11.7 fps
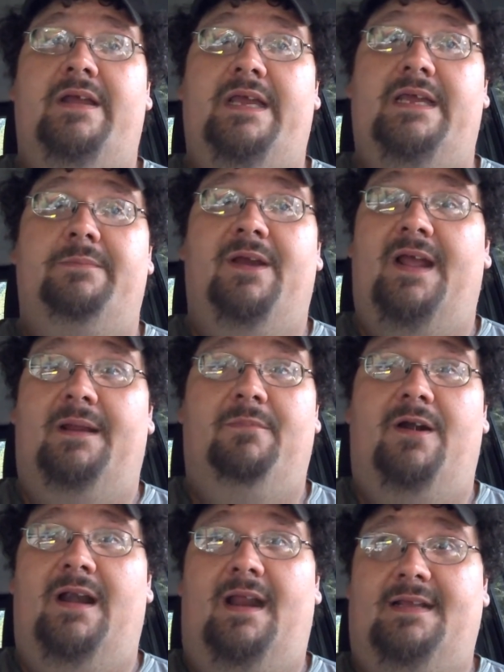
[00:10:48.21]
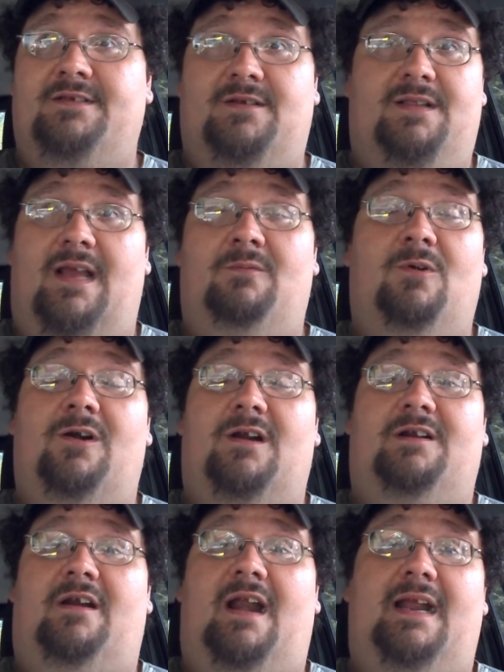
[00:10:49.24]
eBay brakes, and they work
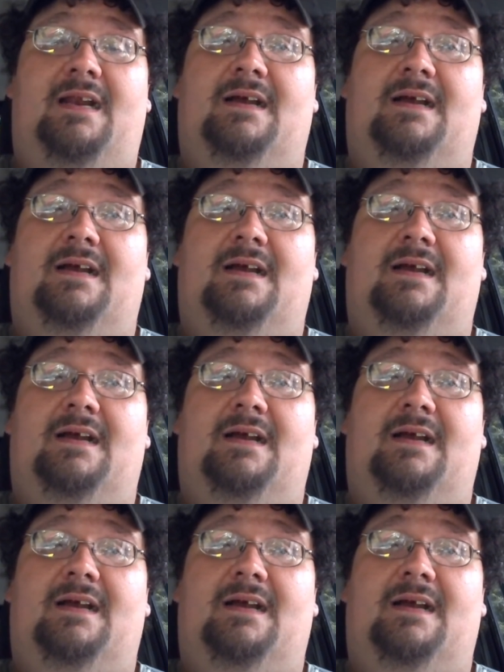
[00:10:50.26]
great.